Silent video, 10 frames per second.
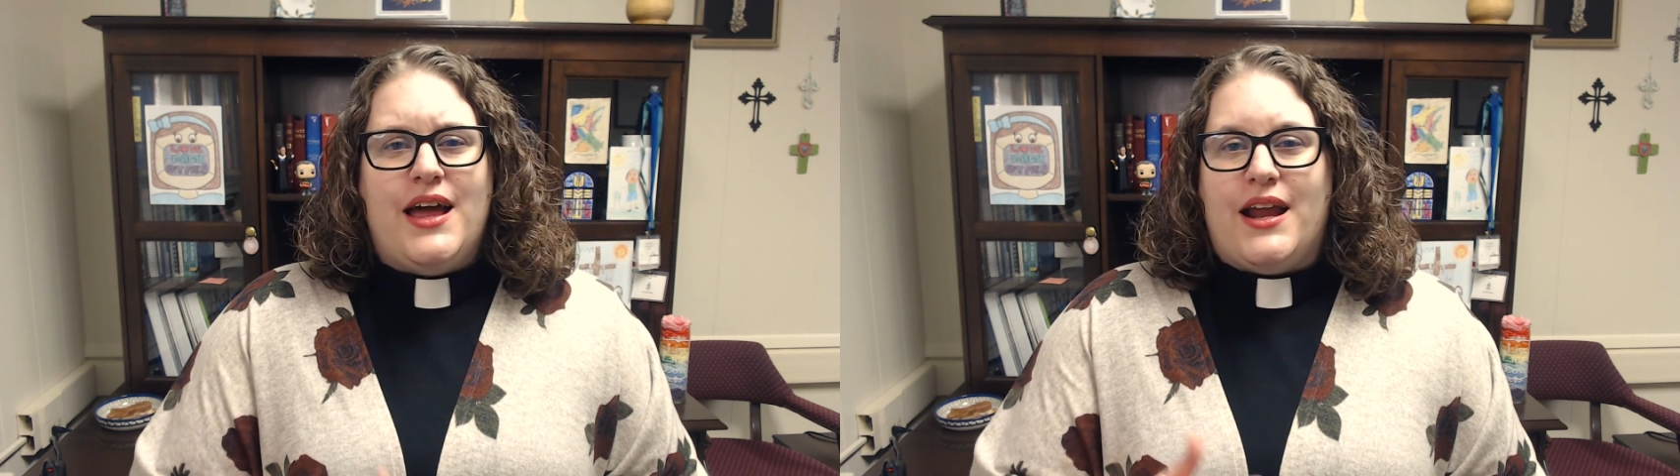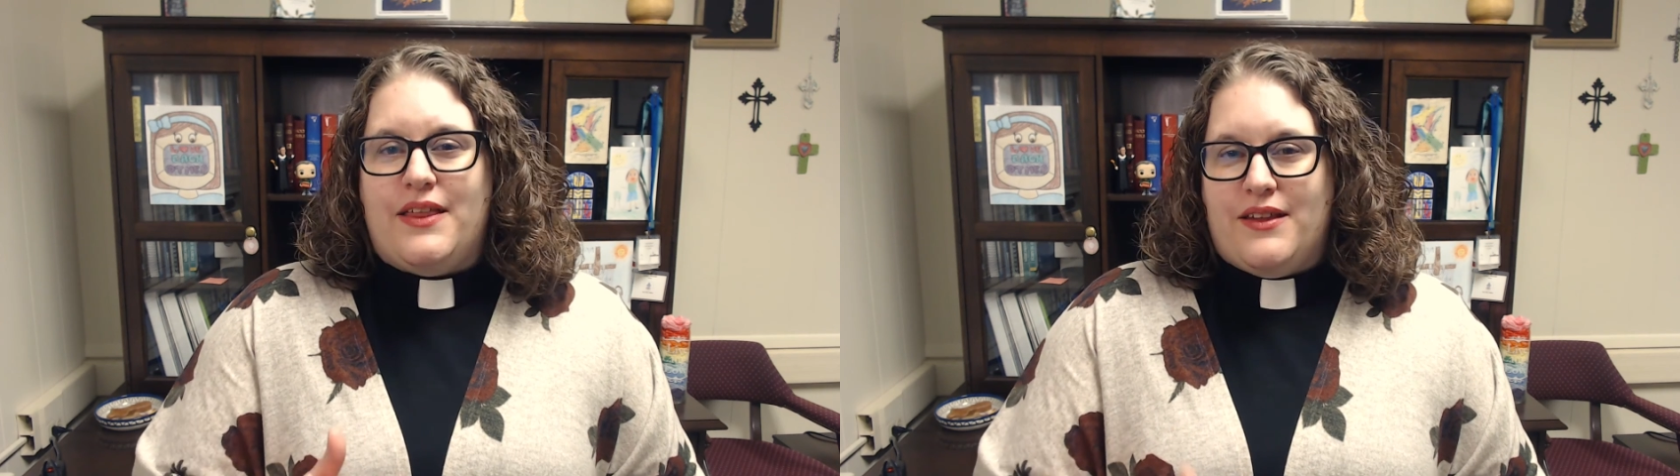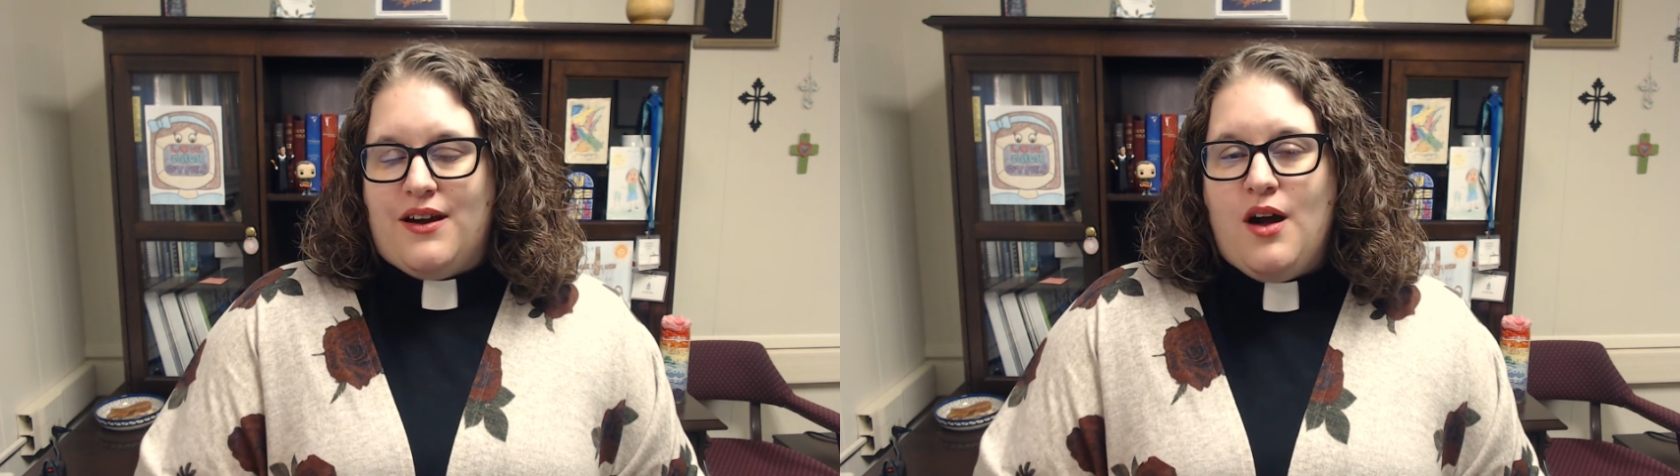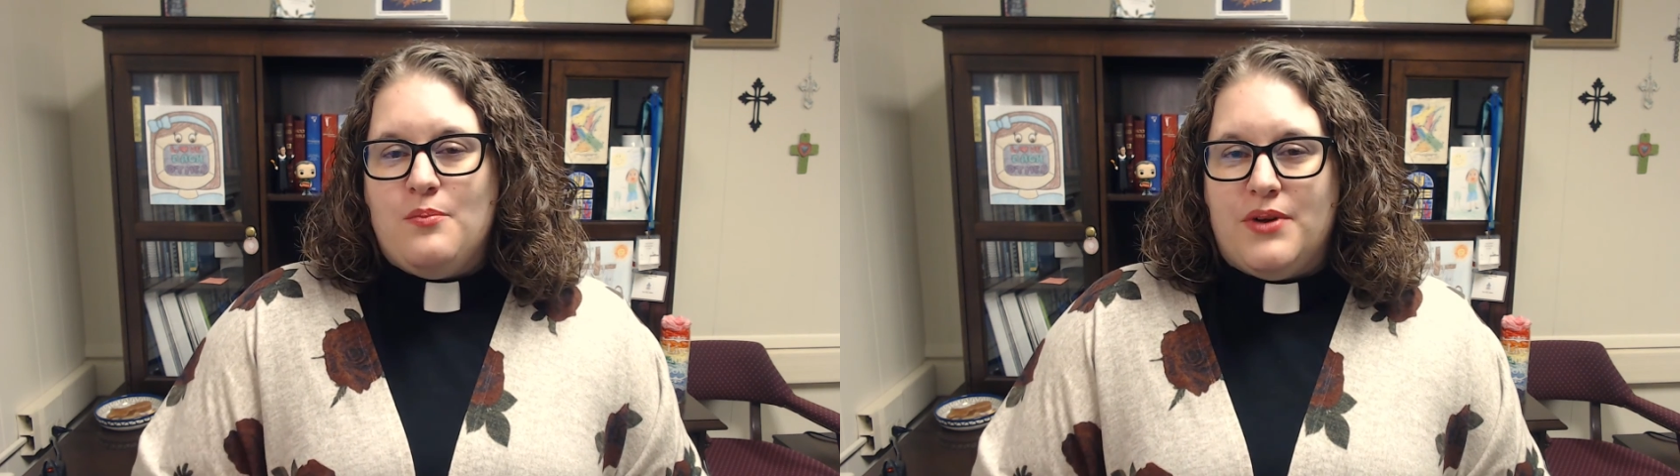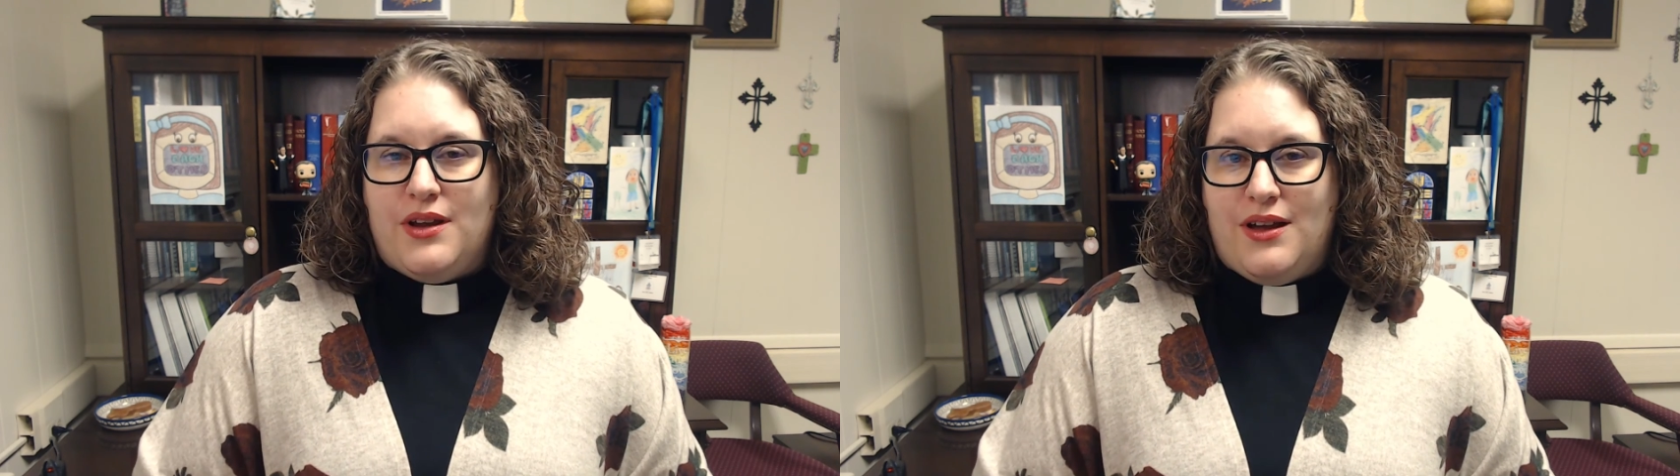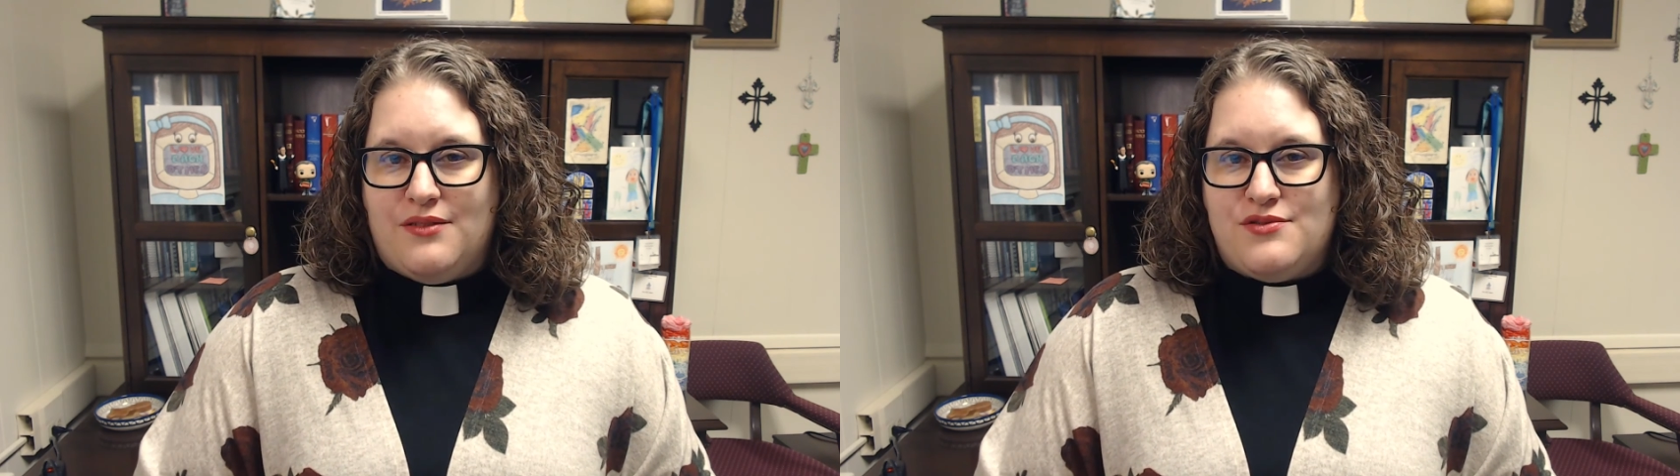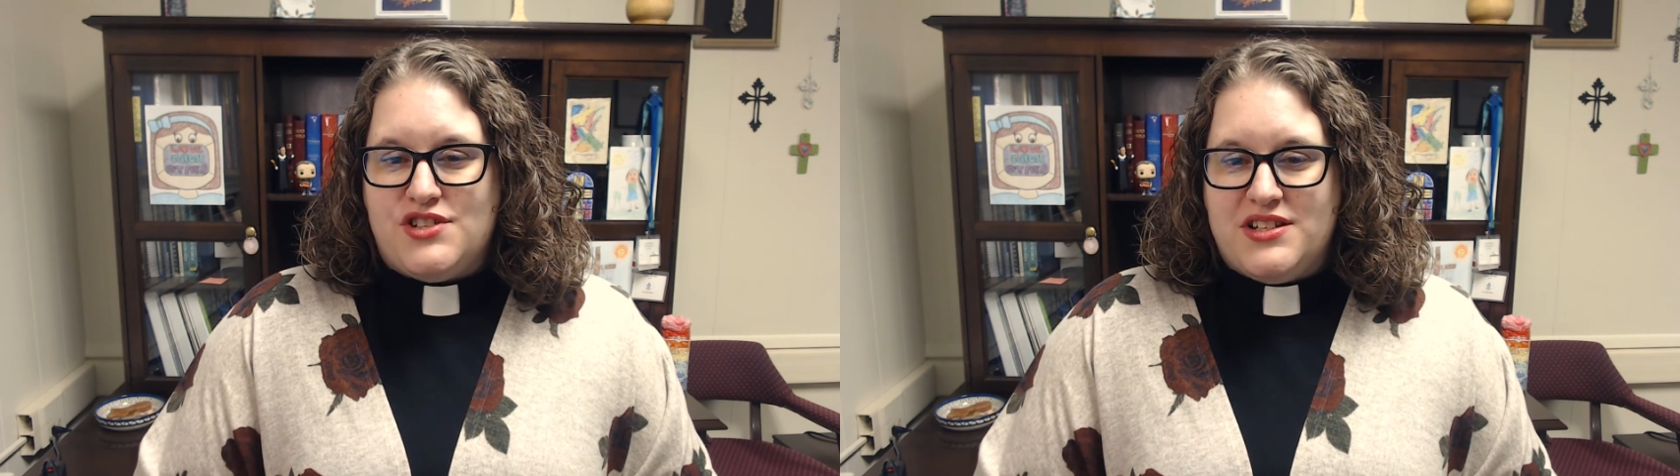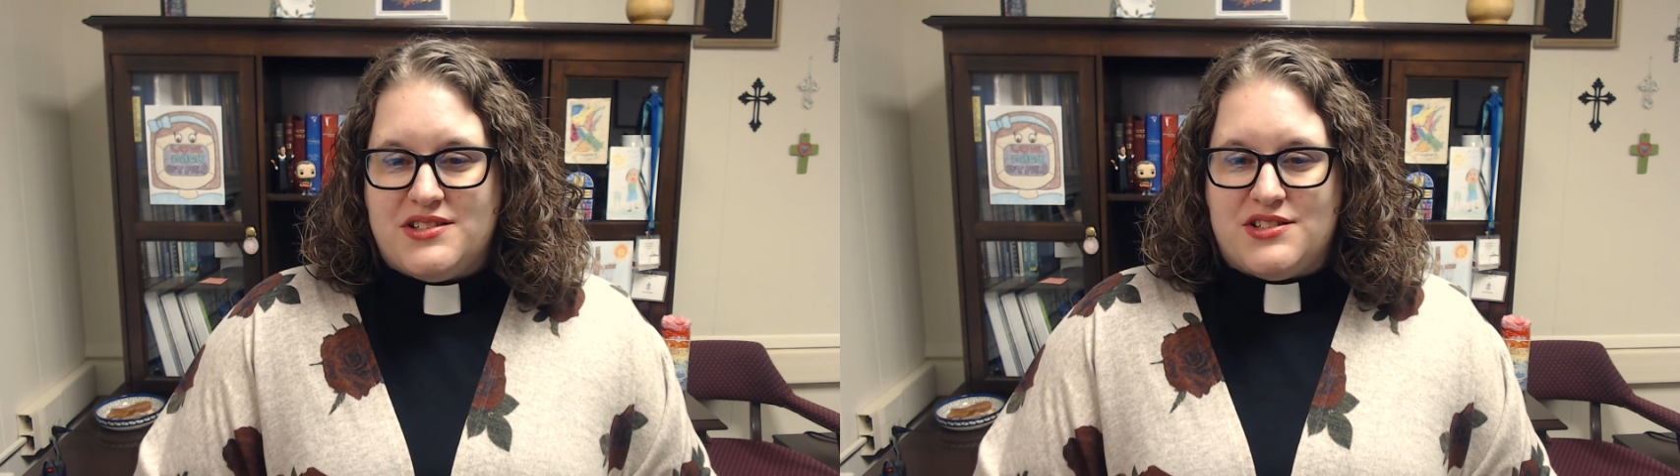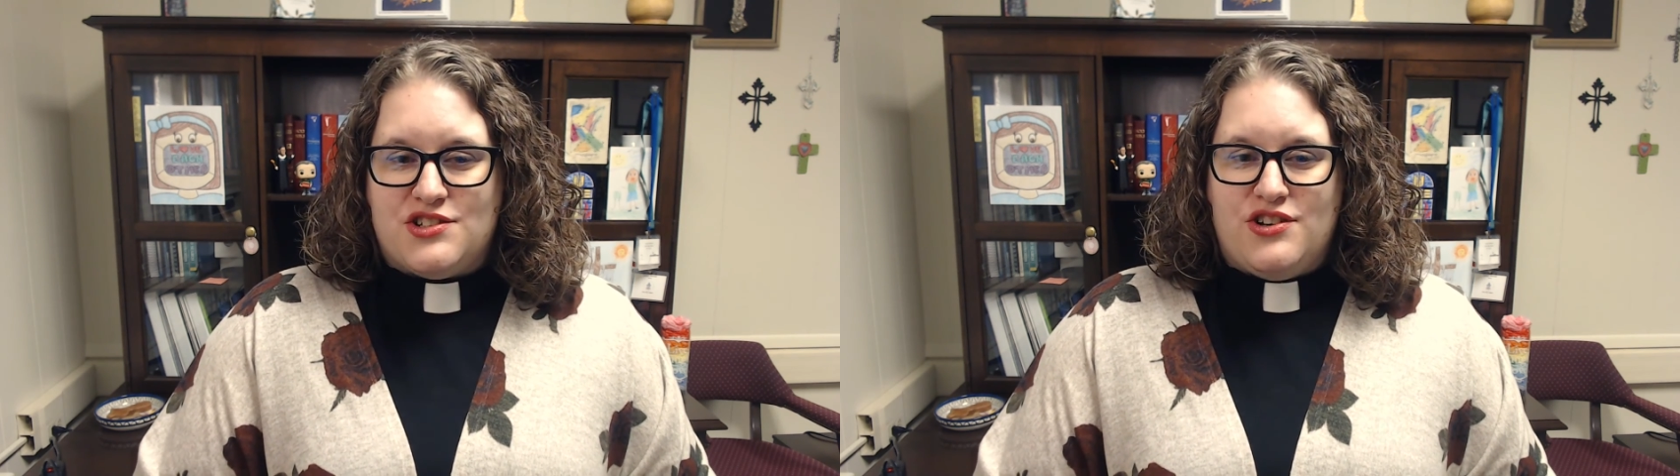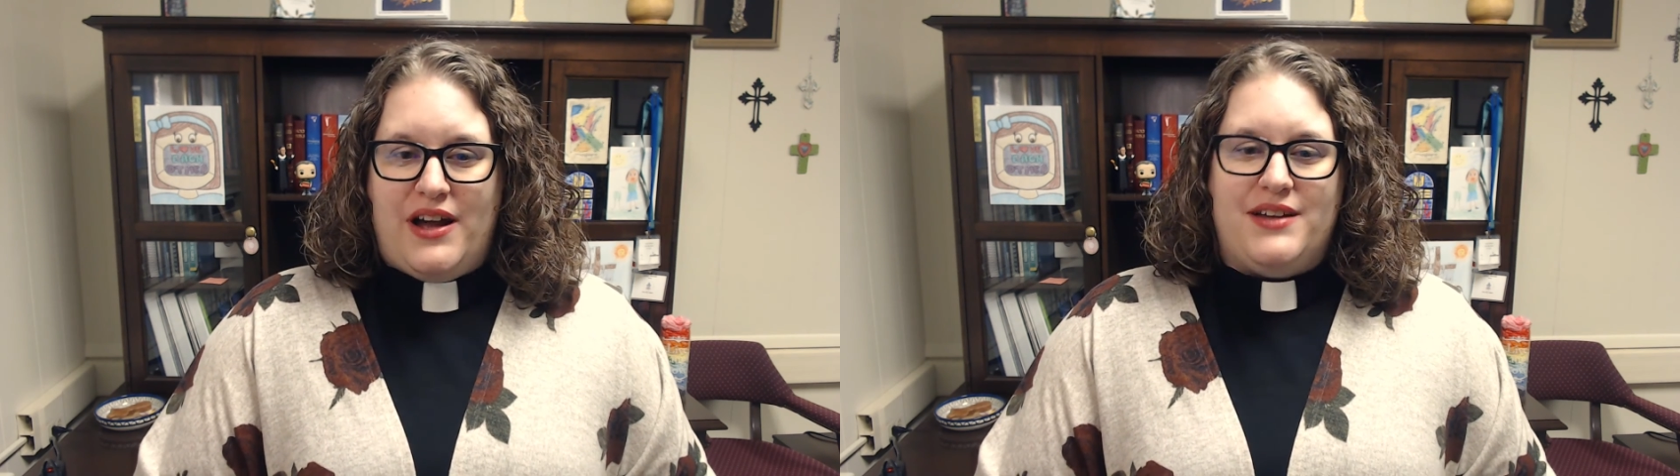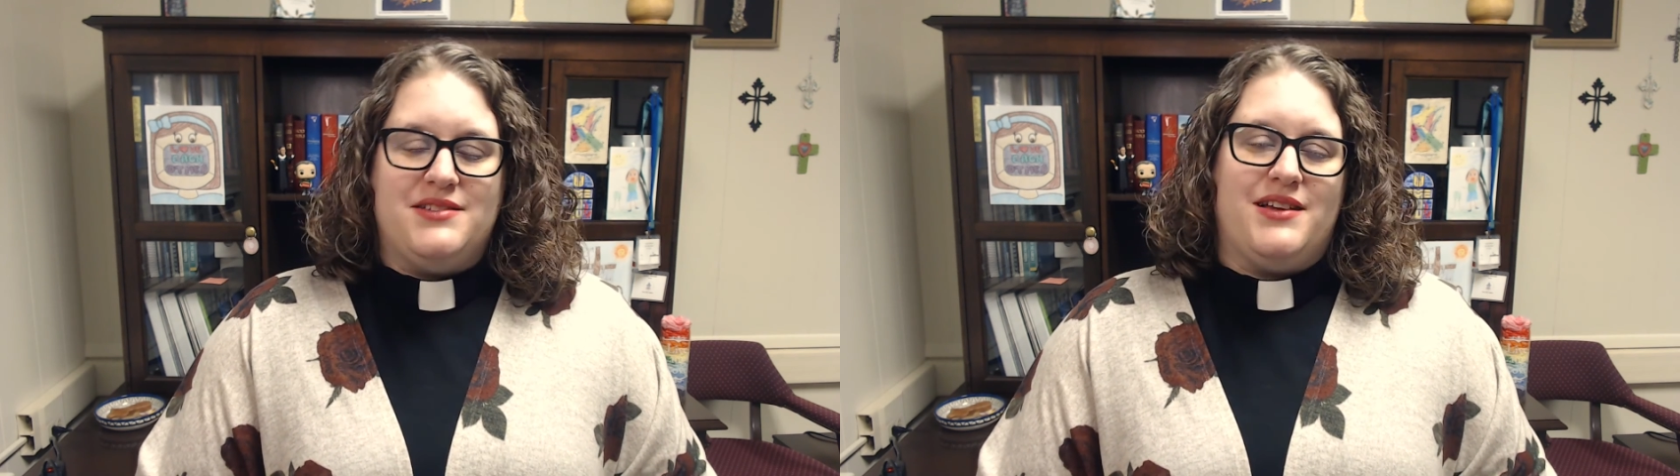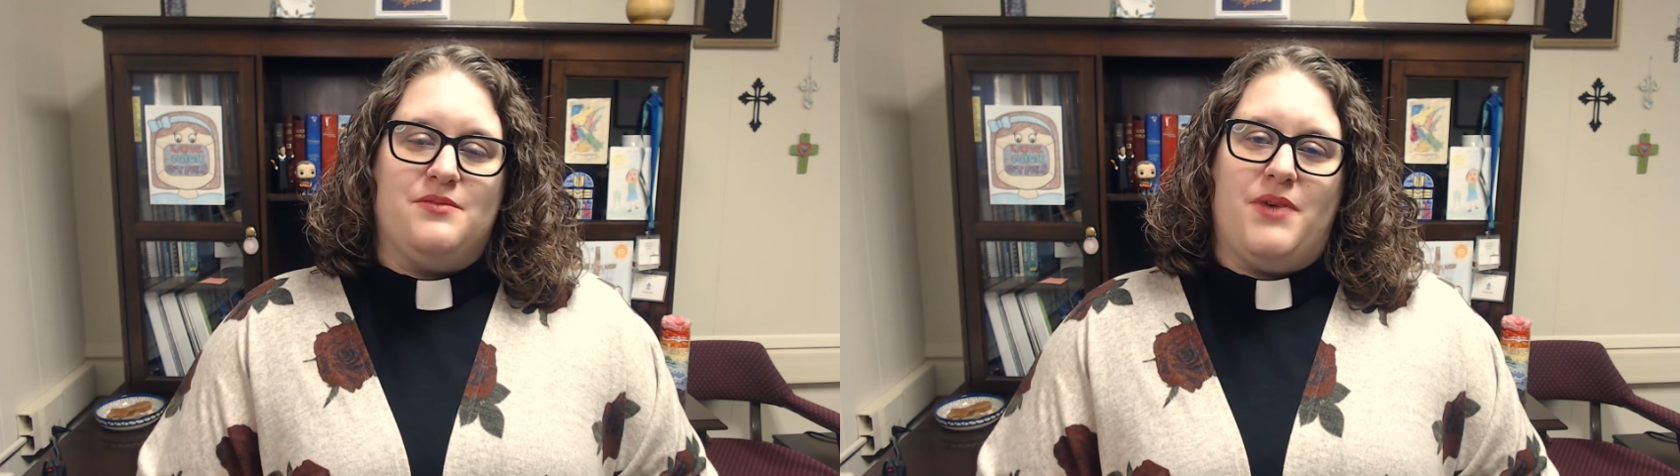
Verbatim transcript: and in the company of Jesus Christ and